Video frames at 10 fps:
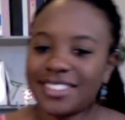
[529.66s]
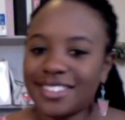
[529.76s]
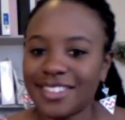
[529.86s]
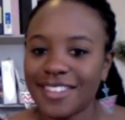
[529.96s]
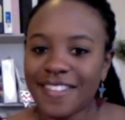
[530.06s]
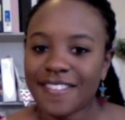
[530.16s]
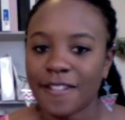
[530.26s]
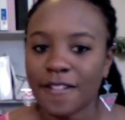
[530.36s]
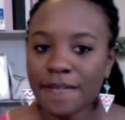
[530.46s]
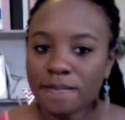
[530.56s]

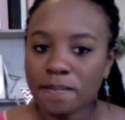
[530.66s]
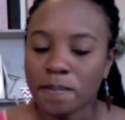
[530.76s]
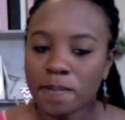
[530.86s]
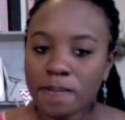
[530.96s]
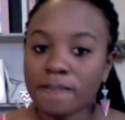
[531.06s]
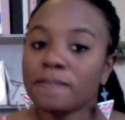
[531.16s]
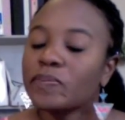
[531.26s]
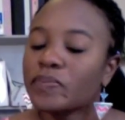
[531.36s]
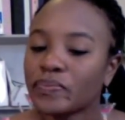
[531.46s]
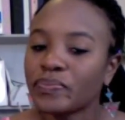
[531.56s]

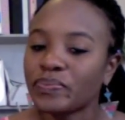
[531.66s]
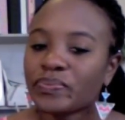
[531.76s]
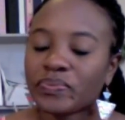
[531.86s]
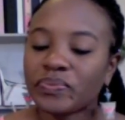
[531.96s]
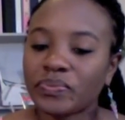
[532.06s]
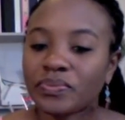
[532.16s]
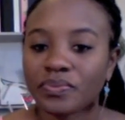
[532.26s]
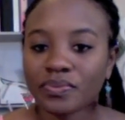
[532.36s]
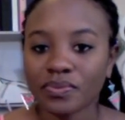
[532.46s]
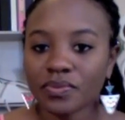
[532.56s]

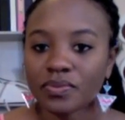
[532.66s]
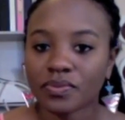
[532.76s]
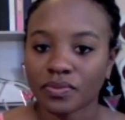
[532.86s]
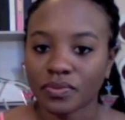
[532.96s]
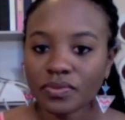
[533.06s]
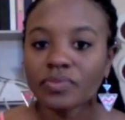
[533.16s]
This person isn't speaking.